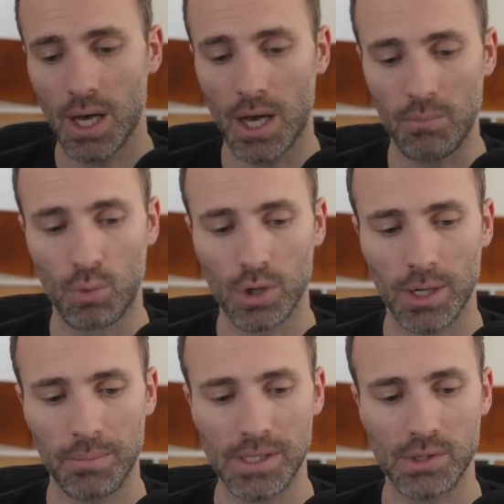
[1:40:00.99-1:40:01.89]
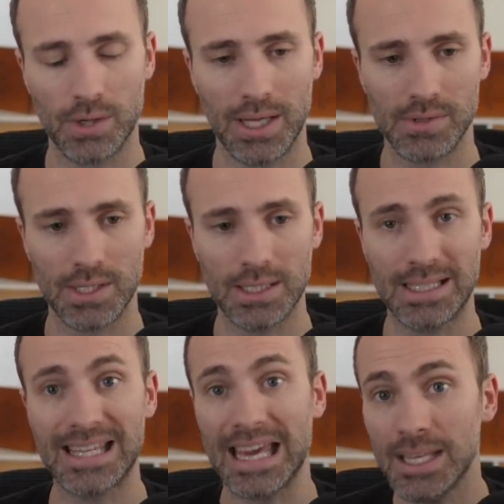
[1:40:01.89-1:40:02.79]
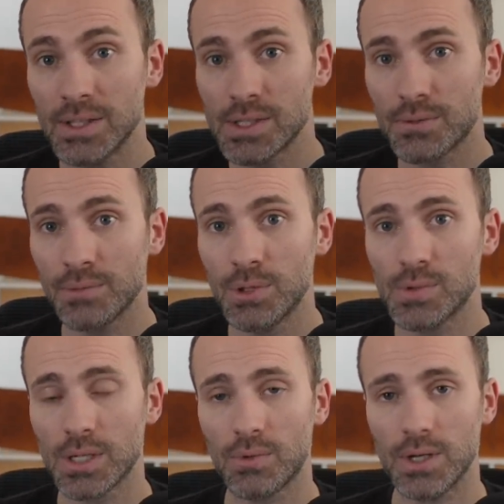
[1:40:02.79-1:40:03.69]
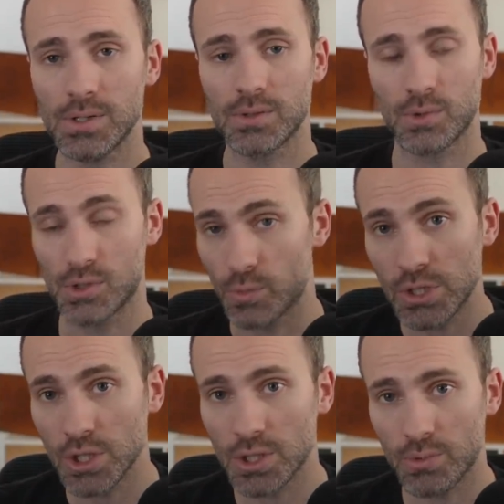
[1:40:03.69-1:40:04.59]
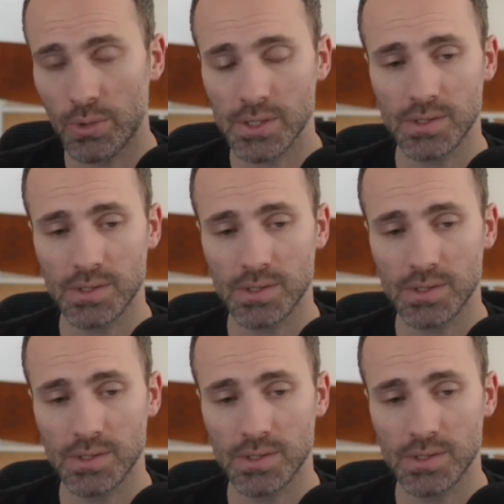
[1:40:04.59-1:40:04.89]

Uh, more companies are announcing gains from using Rust or switching to